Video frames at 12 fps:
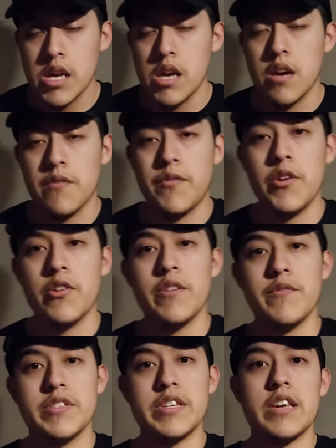if they're
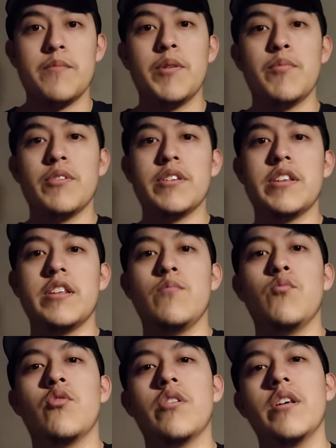even taking people in
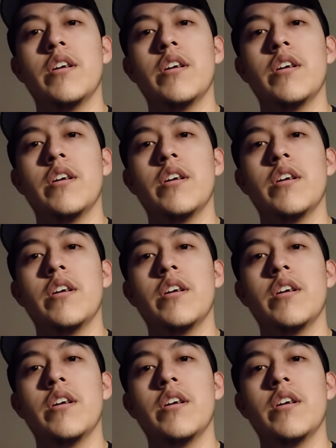anymore.